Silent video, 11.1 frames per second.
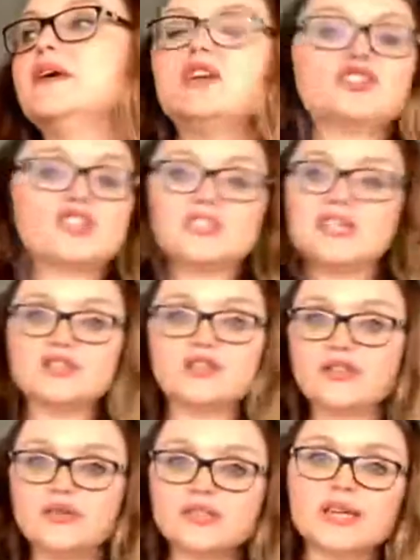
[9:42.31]
She doesn't need
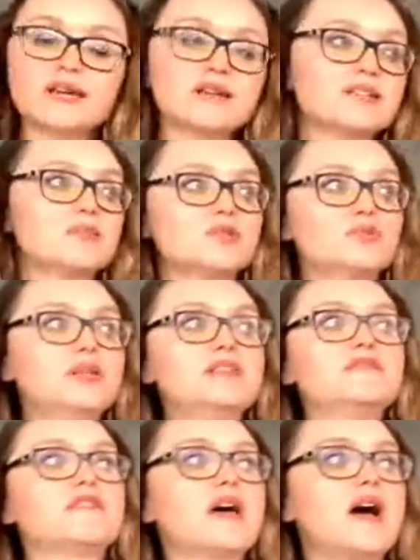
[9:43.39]
orthotics. There was no need
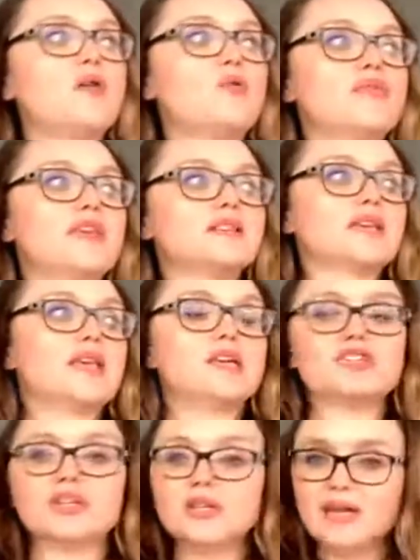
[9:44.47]
for that on this
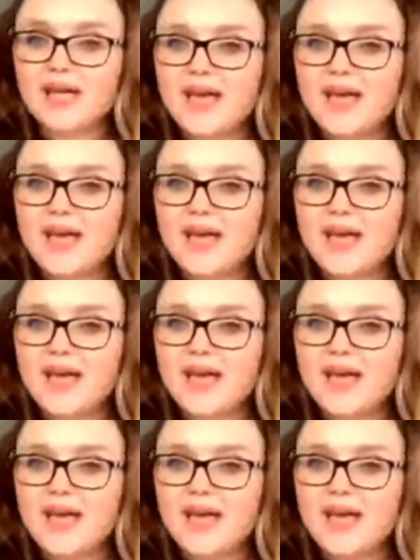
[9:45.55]
occasion.